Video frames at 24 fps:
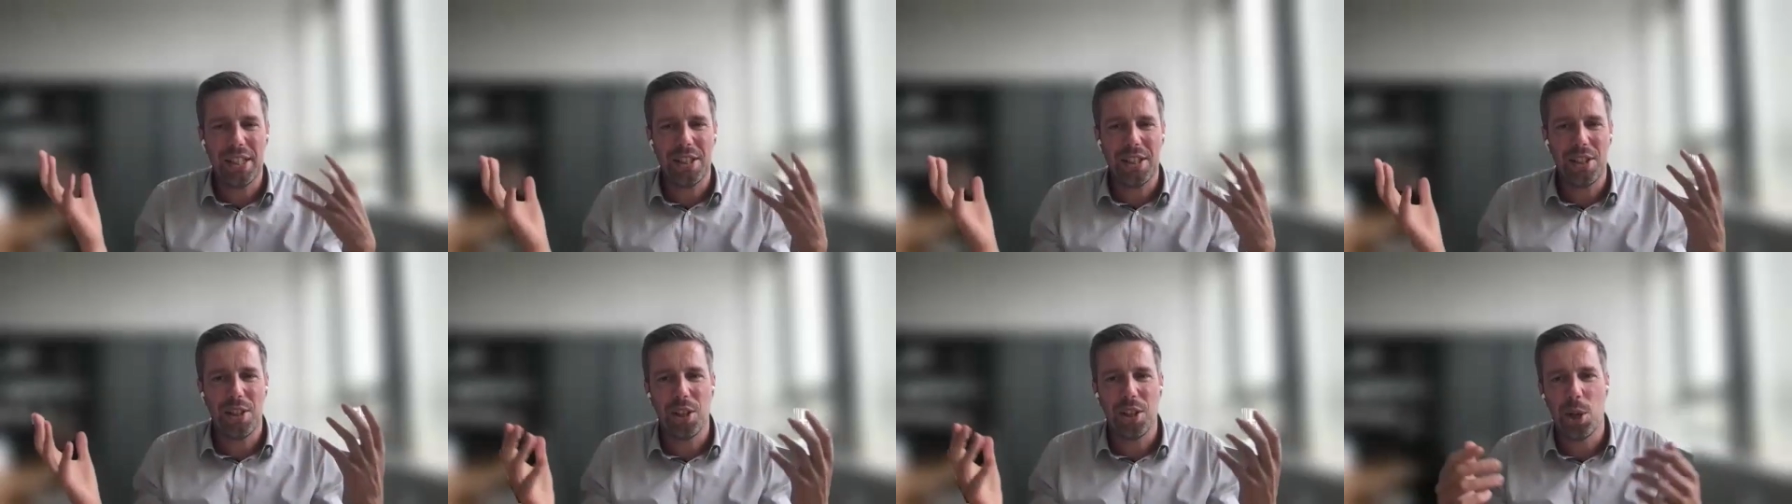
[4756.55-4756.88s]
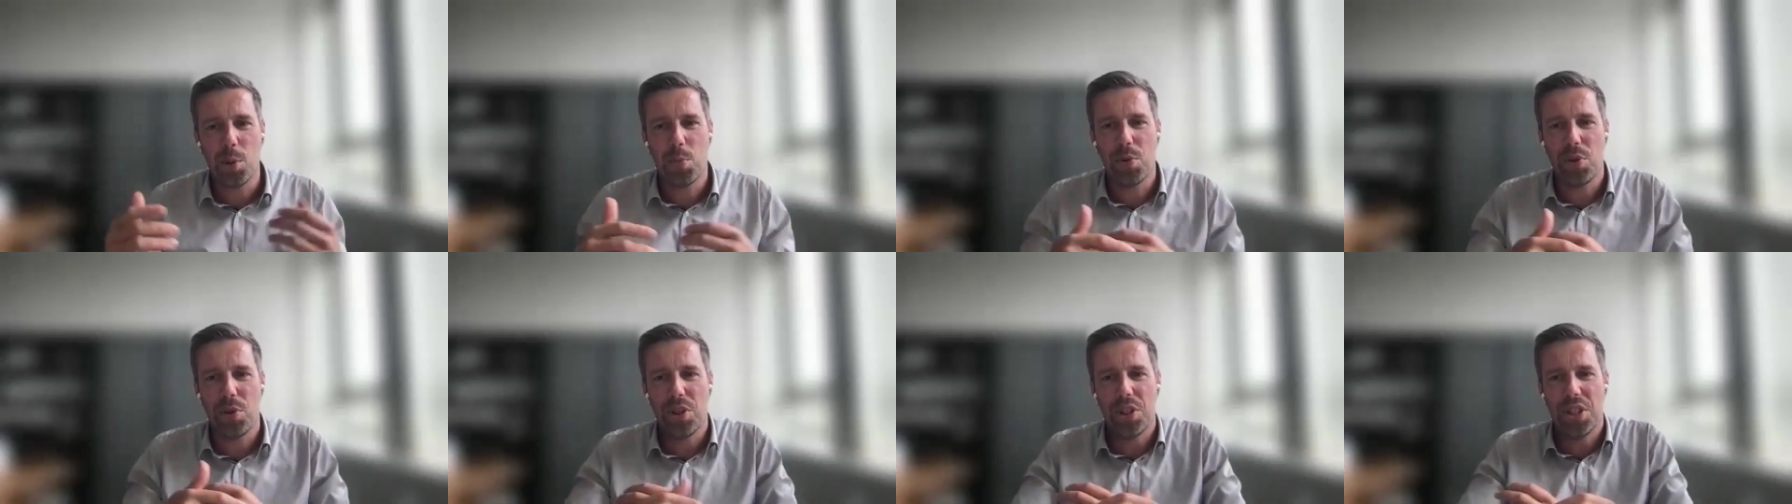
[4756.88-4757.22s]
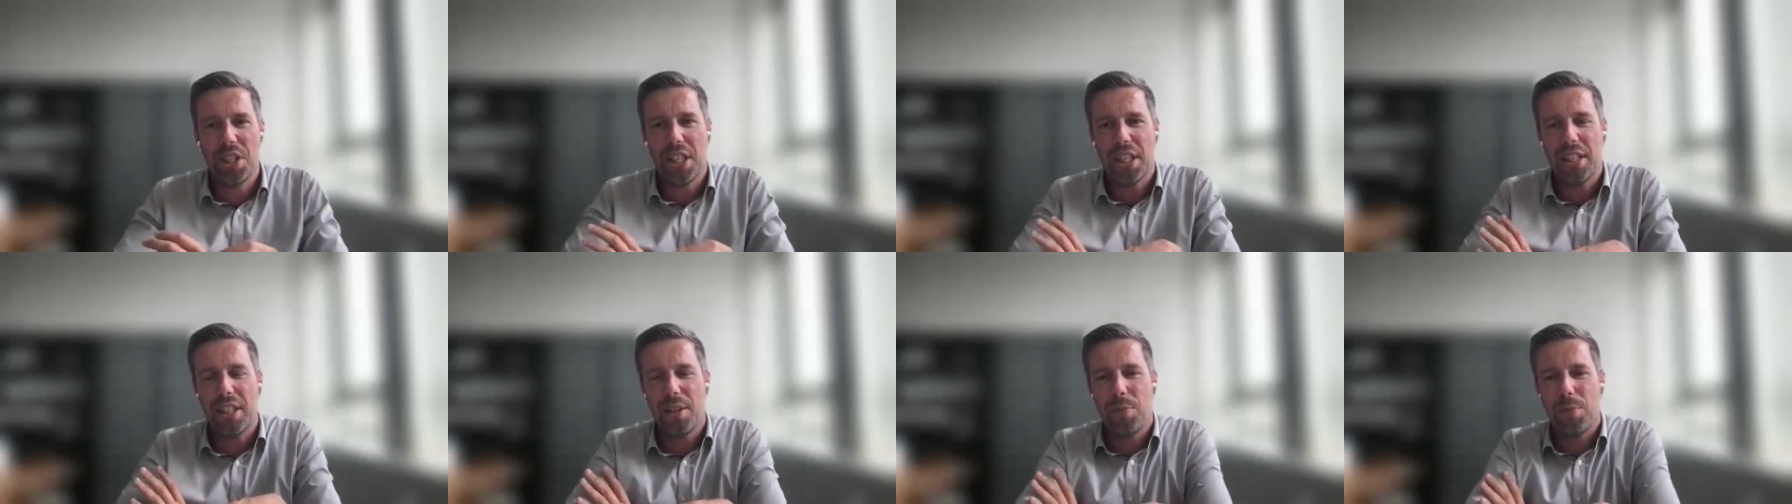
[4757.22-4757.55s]
That's another
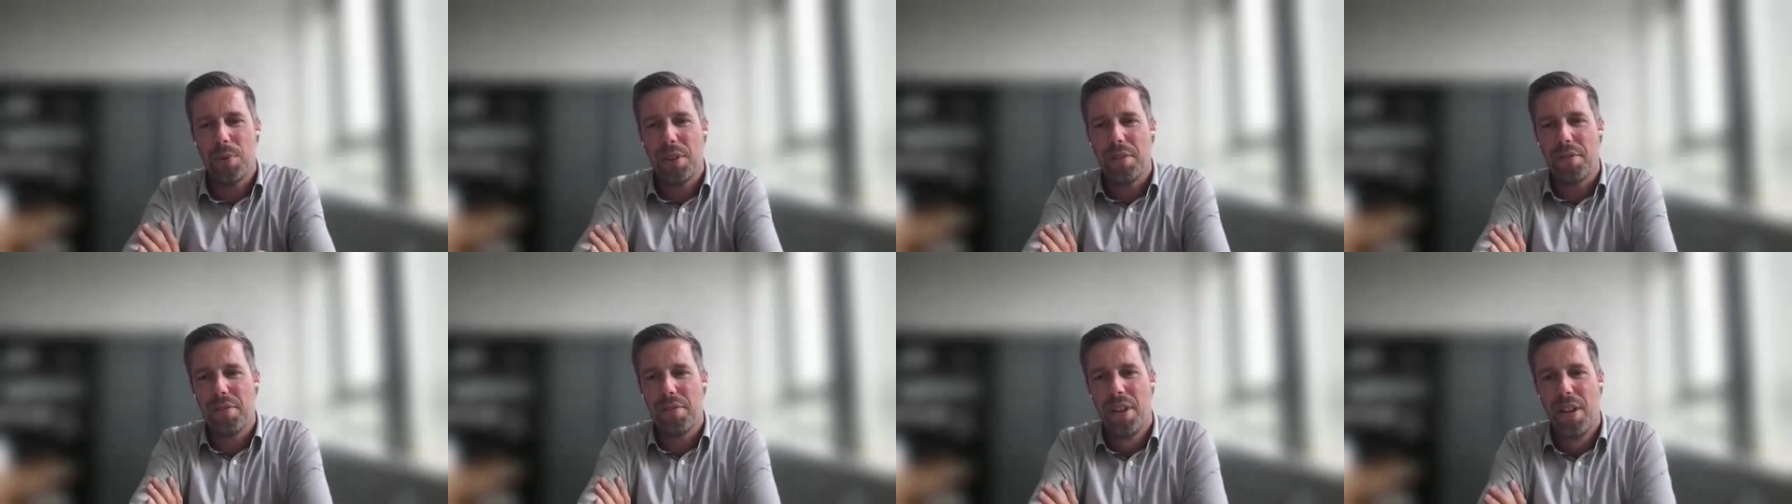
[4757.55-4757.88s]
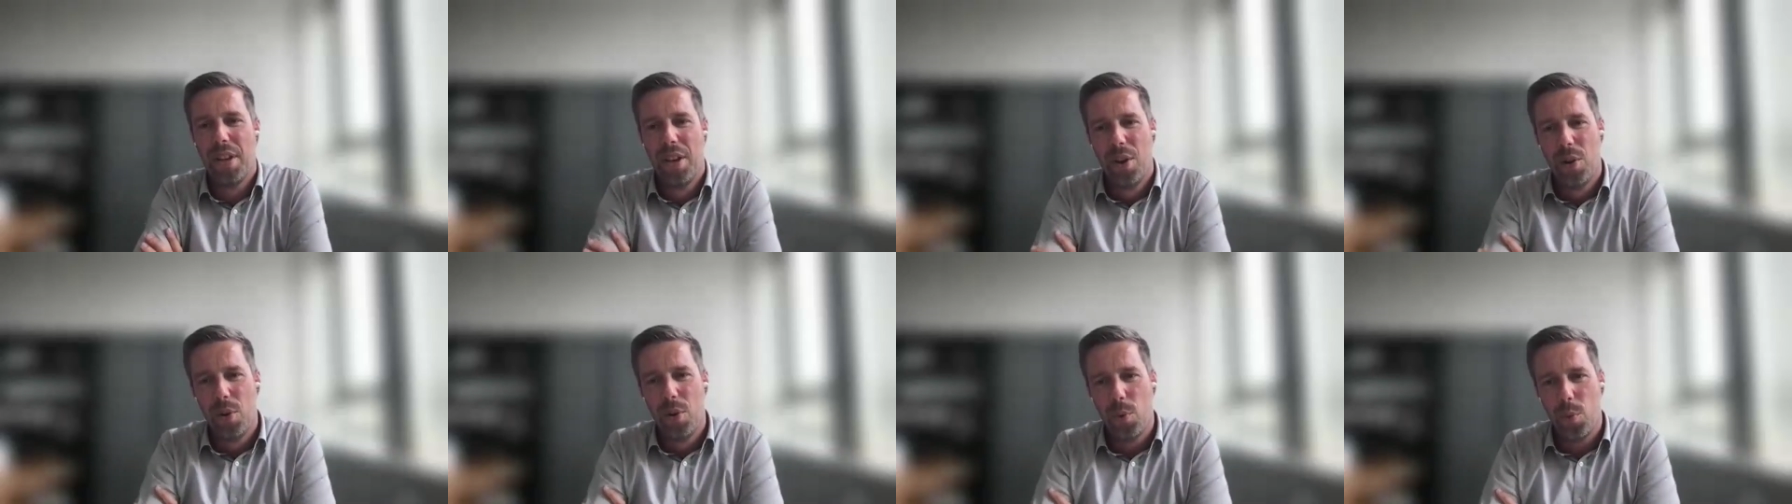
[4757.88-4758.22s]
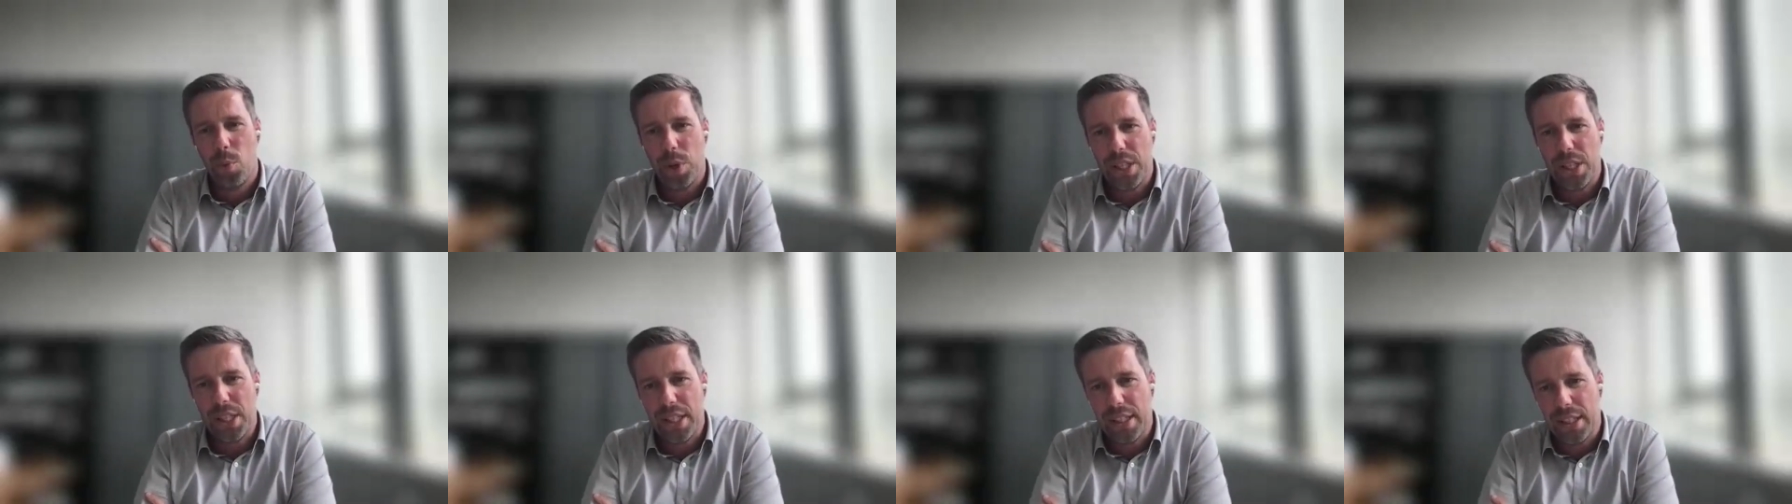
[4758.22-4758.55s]
project that we
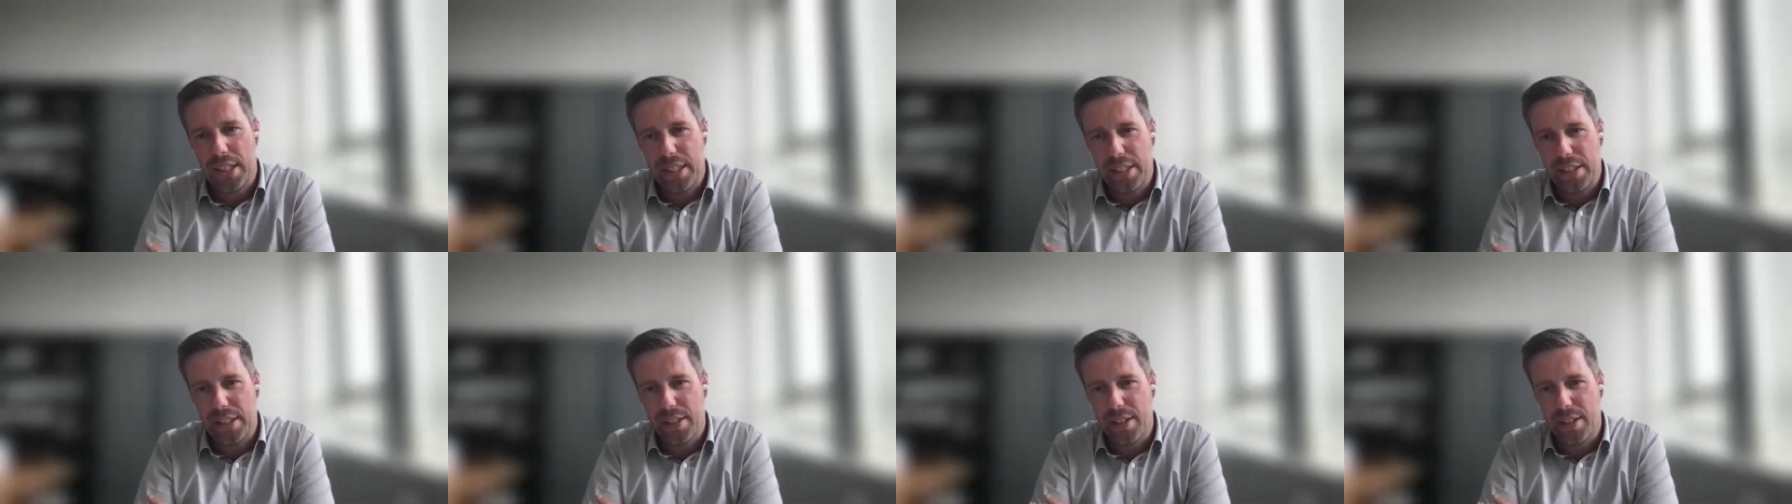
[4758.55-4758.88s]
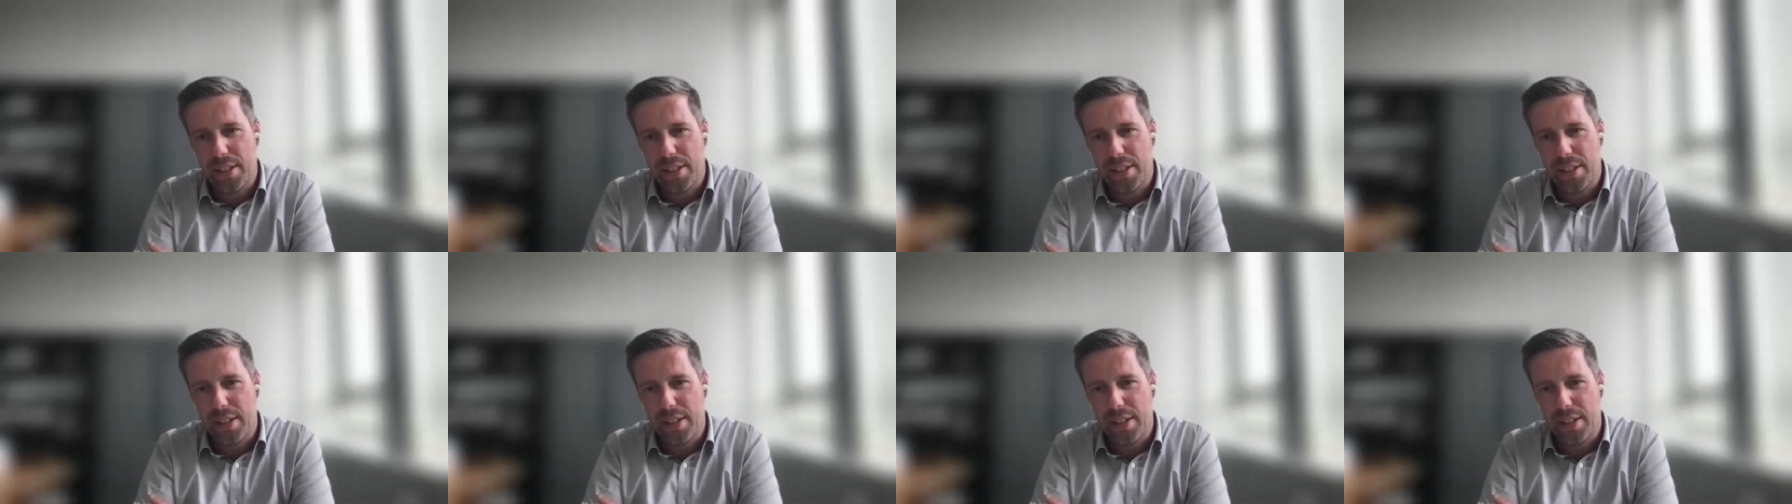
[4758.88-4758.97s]
recently